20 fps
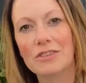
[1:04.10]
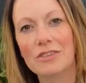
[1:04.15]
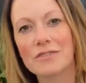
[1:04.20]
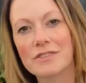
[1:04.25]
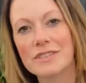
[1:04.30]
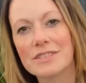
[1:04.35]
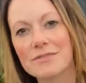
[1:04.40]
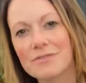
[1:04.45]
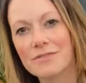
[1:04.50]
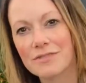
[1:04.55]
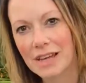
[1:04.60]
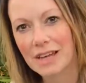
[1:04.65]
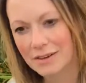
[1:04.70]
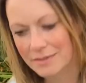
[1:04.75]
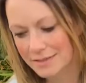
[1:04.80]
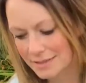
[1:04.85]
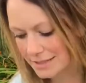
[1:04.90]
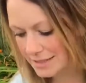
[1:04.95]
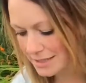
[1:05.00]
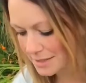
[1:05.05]
for some
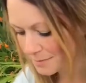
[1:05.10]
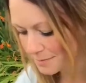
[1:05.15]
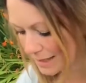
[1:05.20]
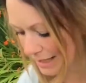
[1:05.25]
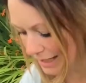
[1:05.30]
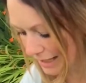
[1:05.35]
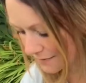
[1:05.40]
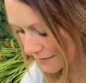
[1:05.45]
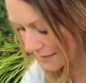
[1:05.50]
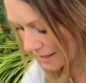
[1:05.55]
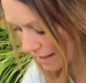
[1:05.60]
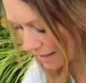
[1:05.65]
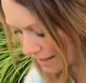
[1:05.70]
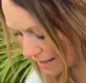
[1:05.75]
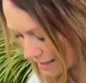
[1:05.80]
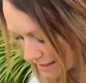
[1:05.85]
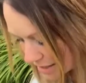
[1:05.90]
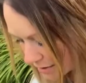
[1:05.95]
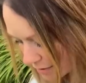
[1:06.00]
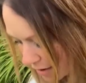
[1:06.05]
flowers and some leaves.
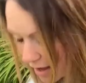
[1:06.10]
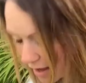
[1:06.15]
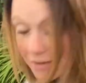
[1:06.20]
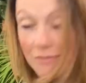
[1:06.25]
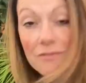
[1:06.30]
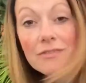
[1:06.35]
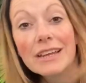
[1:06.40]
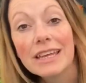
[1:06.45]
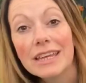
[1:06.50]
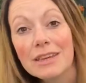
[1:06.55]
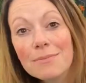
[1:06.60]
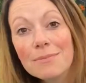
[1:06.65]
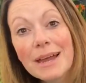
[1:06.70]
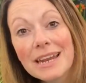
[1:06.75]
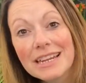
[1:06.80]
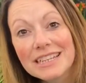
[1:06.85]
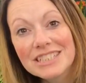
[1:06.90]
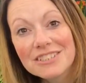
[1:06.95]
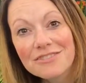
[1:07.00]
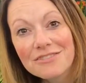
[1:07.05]
So hopefully you
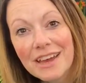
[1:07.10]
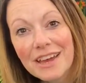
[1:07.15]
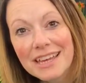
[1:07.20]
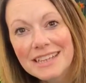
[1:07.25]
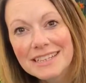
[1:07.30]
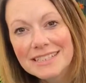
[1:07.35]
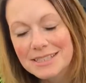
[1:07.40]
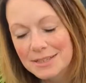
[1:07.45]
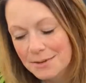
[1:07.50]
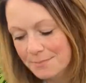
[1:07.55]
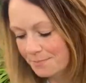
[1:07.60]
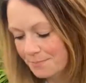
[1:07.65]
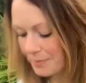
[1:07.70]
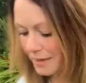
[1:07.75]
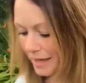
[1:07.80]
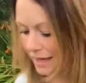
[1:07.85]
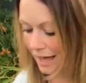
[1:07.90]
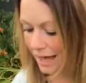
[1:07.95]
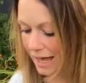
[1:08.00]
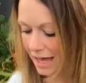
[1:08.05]
managed to find some.
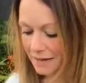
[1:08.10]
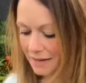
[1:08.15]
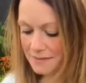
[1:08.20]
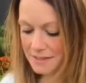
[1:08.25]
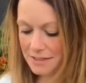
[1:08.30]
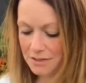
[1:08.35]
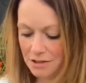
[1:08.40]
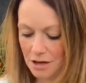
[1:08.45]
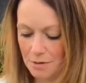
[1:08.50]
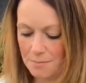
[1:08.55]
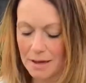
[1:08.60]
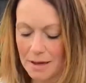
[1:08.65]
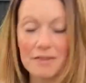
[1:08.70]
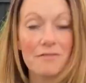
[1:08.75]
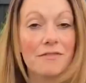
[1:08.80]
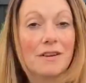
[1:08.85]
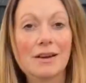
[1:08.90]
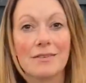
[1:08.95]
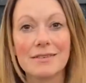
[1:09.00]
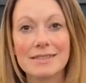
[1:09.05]
I've still got my
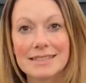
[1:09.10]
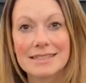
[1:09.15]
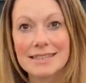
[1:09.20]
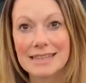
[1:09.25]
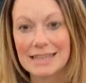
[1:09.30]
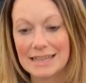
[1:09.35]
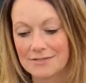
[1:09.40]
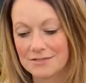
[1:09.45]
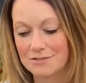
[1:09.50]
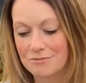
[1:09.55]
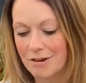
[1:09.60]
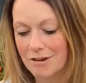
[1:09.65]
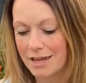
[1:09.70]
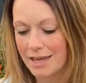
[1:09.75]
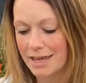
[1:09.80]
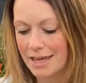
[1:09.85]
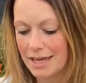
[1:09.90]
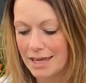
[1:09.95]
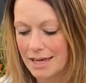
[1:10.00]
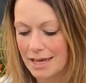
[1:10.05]
flowers and leaves right
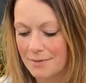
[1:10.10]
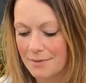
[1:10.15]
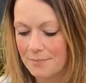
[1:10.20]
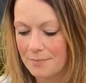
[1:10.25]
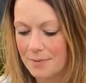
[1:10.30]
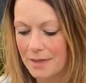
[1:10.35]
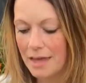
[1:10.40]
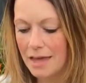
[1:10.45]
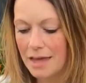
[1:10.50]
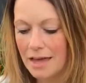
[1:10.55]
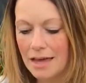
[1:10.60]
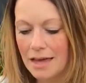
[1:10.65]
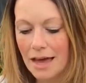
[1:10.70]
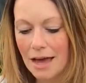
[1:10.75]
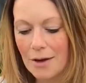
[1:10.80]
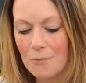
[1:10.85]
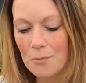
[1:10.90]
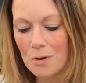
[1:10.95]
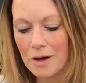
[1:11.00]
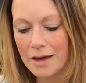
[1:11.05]
here.
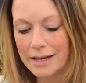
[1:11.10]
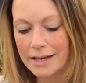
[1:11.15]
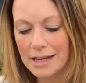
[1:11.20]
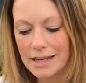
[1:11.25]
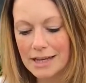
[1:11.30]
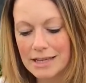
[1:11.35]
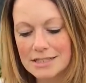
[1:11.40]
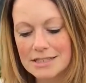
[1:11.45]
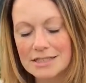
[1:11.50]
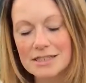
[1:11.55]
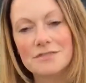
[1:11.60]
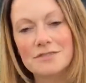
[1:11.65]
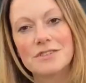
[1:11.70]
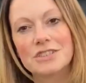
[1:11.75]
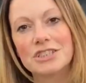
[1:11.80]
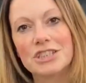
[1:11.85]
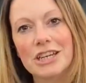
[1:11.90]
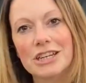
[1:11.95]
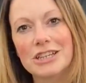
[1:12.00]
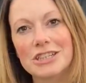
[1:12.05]
And what I'd like you to do for
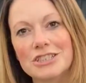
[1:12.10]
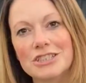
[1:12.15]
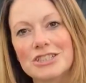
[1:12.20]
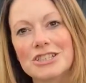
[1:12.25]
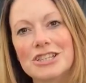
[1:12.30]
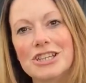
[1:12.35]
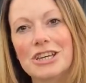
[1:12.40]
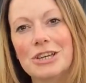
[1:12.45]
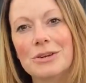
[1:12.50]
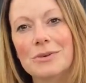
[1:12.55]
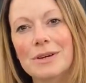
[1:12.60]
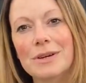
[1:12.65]
challenge 2